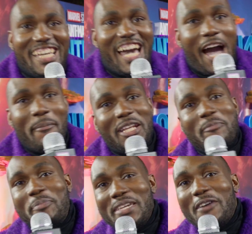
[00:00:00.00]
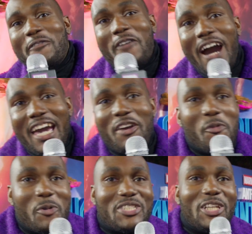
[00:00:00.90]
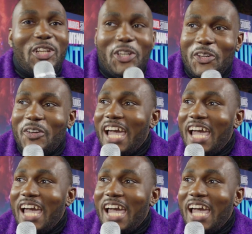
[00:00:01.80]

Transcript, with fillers: I'm at the BFI Waterloo